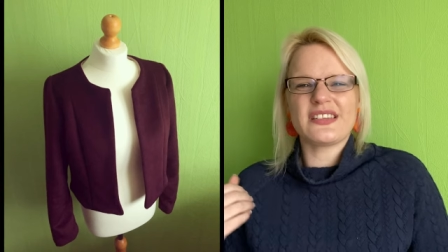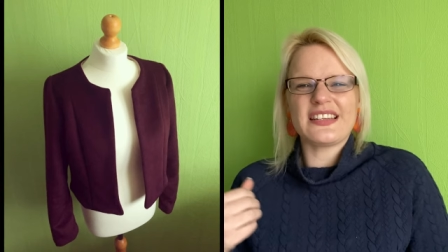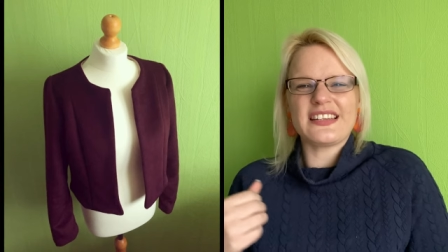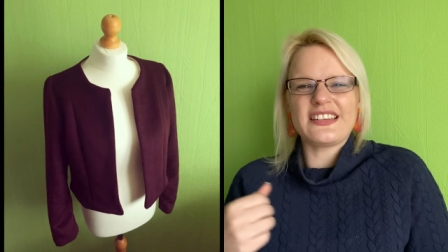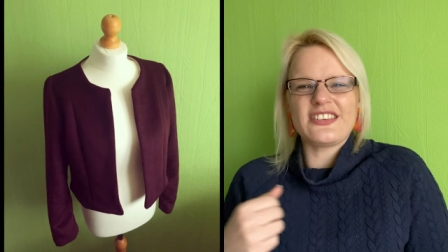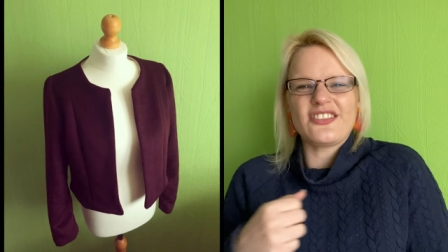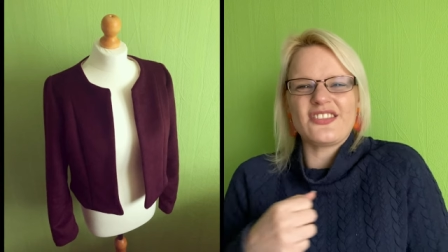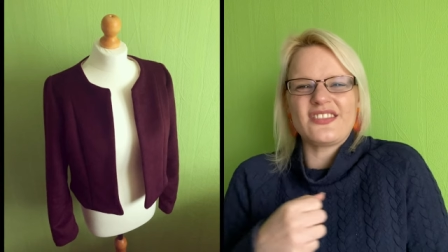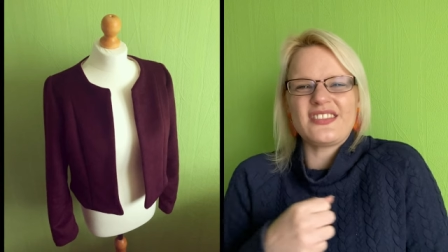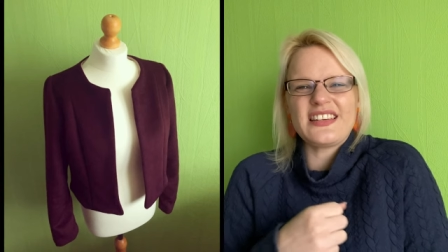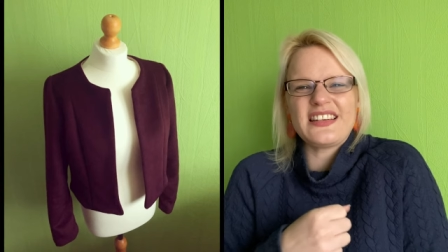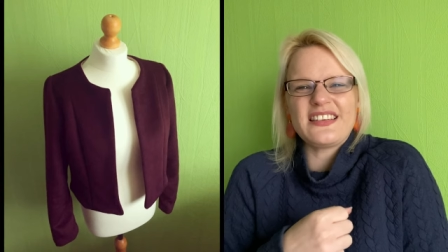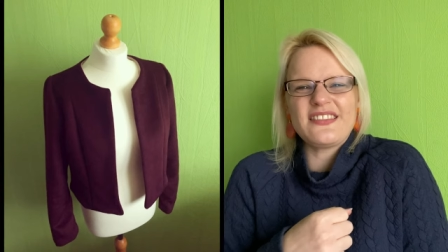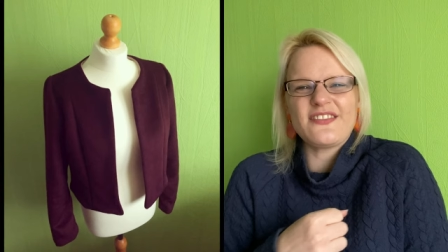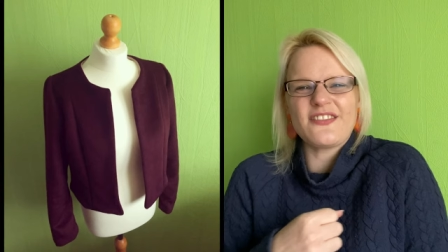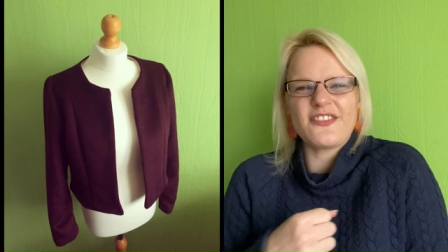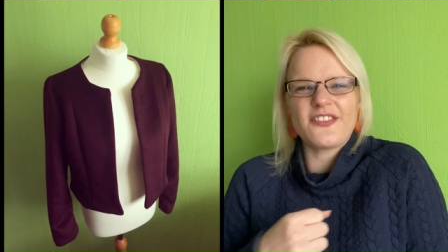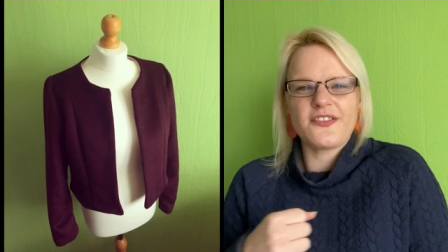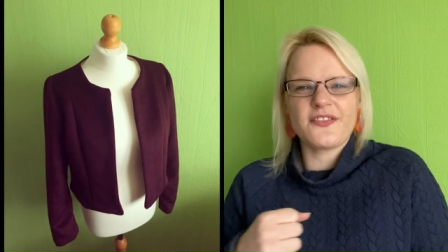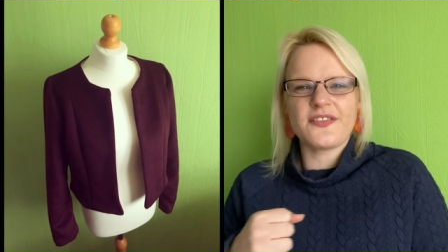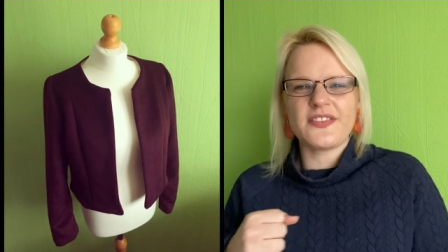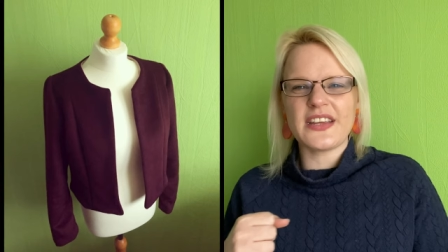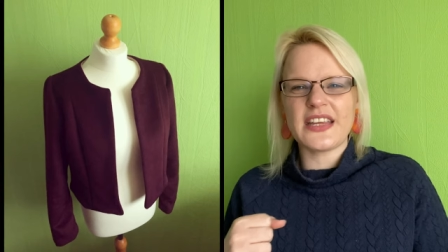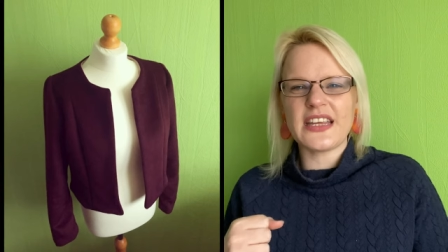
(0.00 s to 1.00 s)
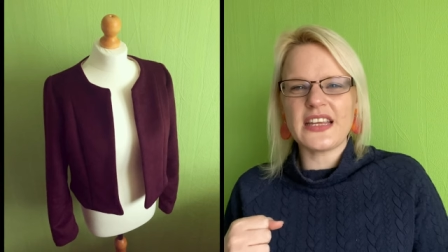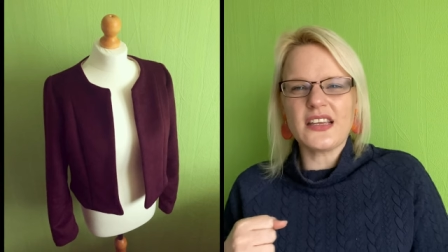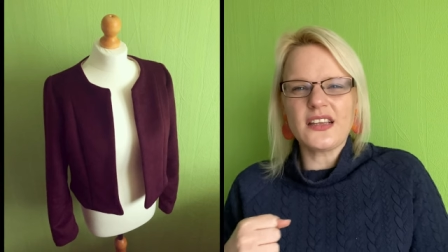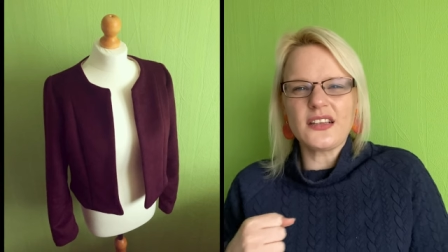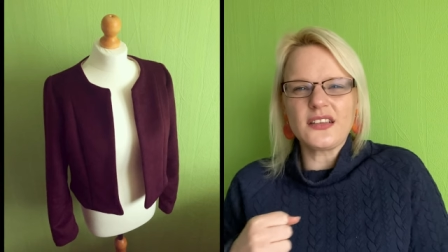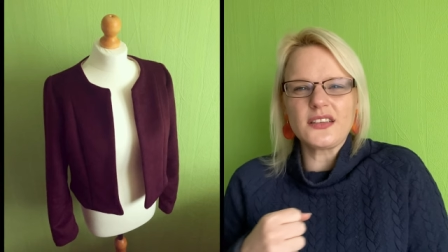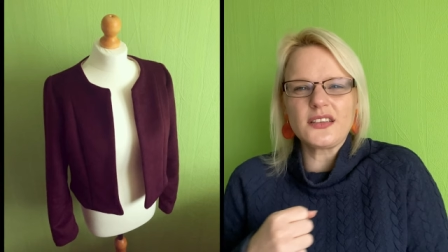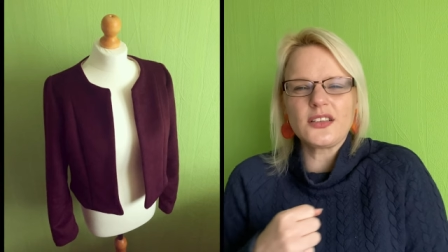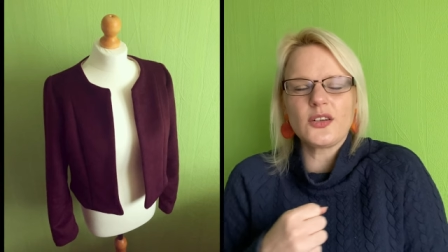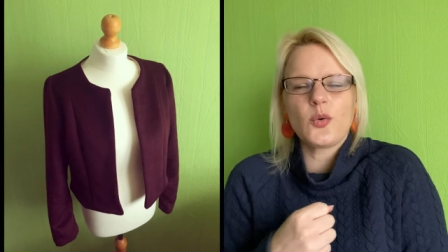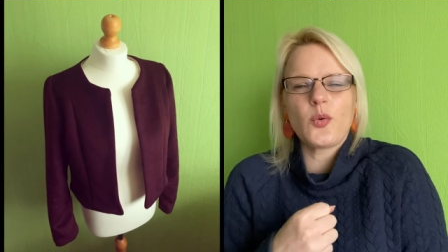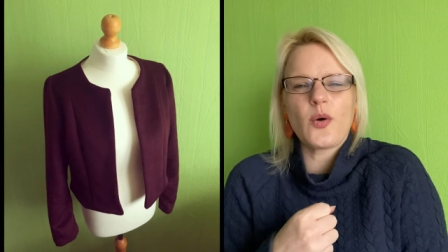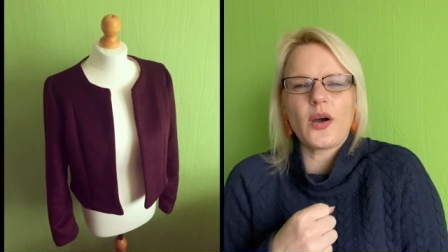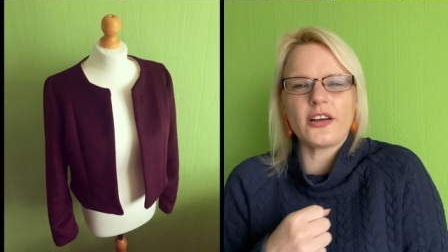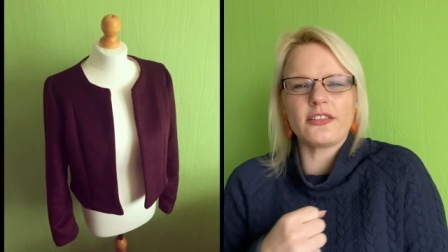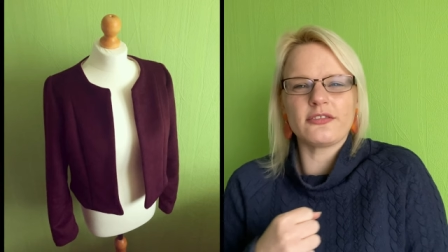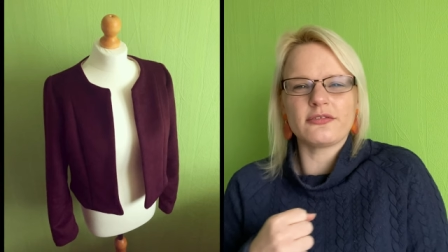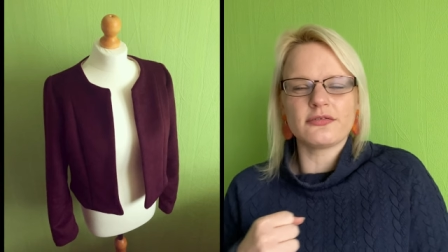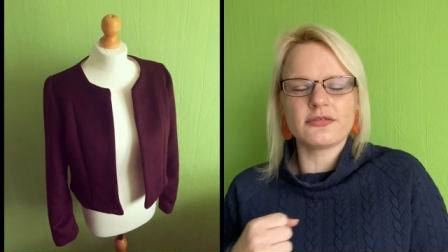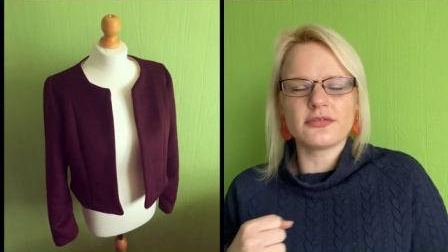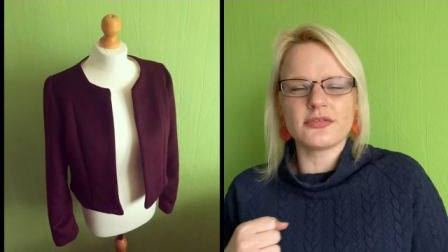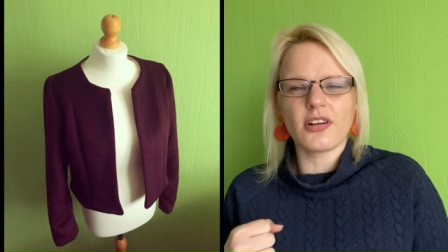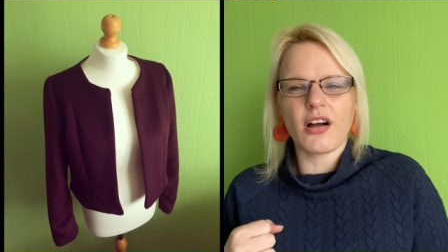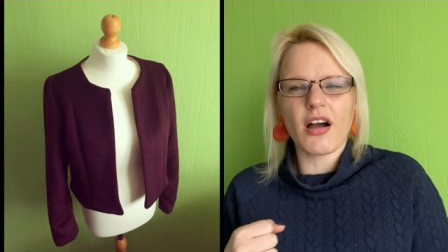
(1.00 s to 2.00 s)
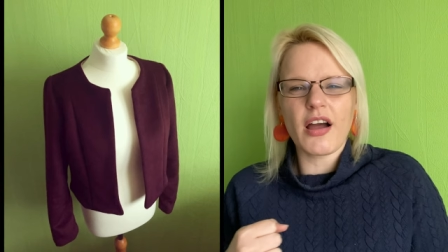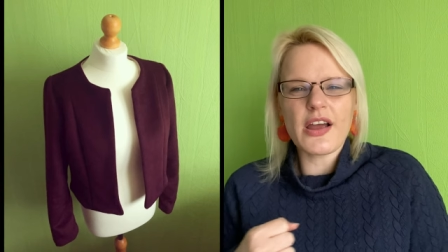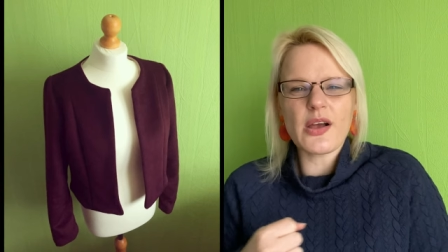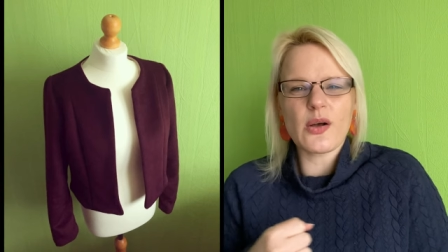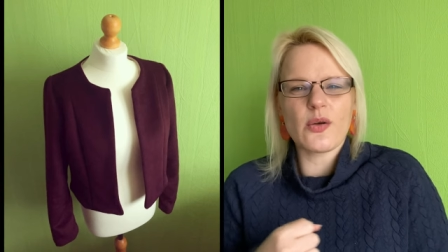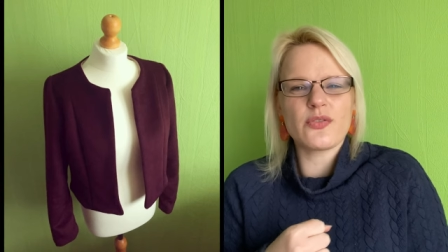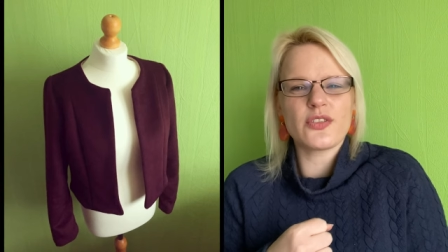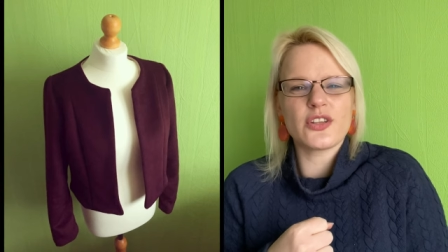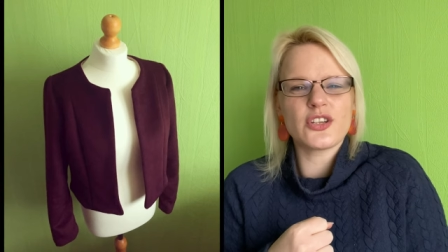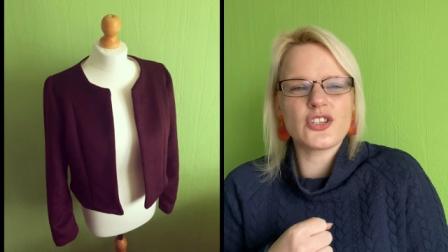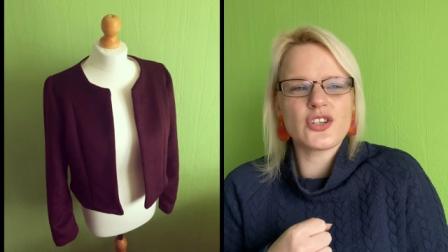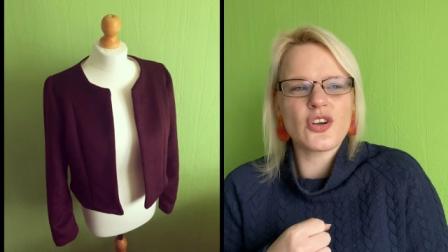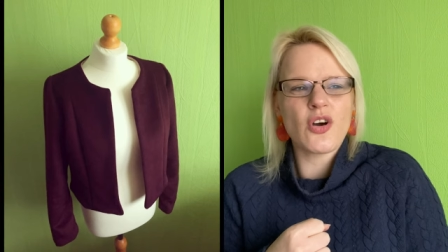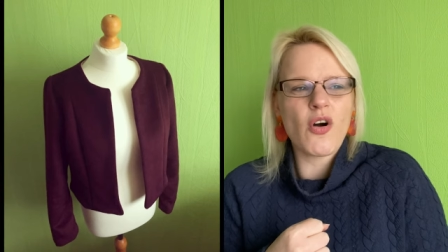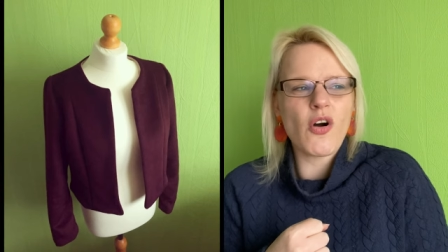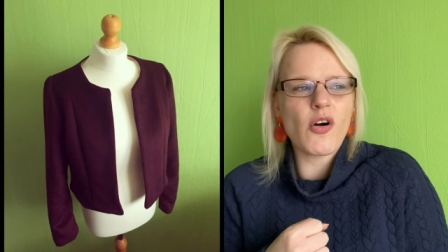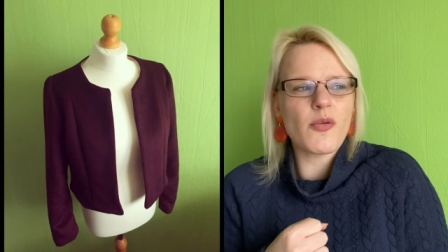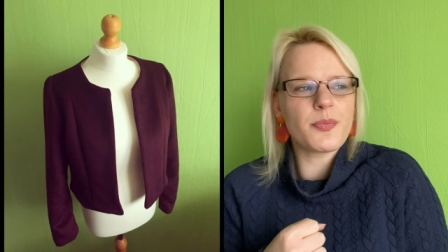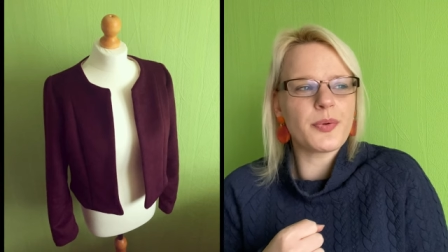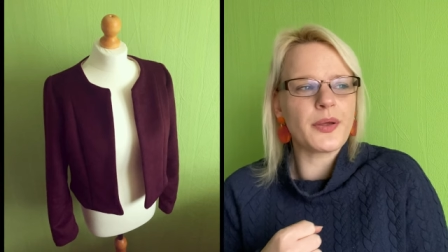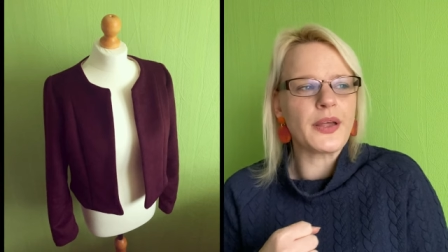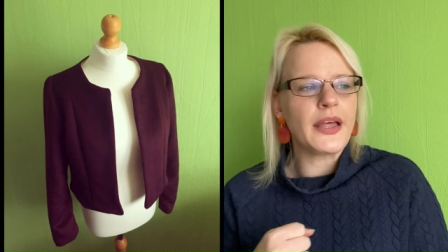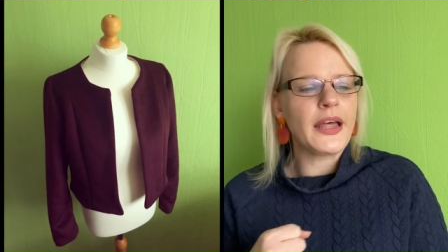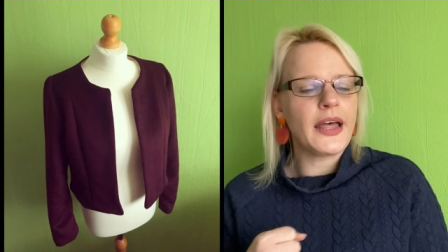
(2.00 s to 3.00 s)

it just didn't feel quite right on the top.